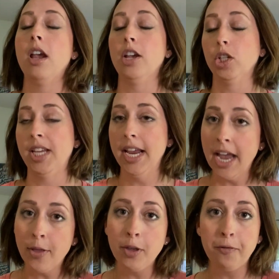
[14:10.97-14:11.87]
you know, take
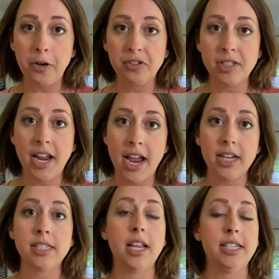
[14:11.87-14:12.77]
out the fruit
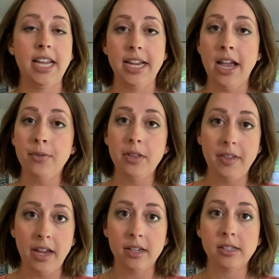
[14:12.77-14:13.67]
snacks, take out the
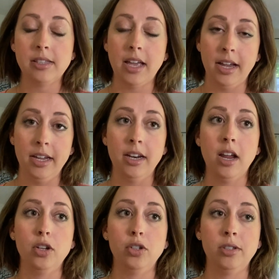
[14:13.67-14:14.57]
things that
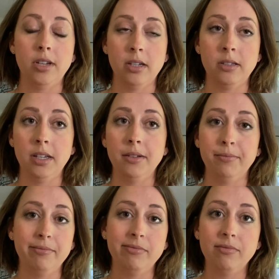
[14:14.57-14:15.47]

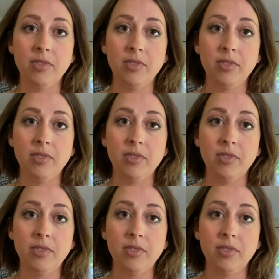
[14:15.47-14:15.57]
doesn't,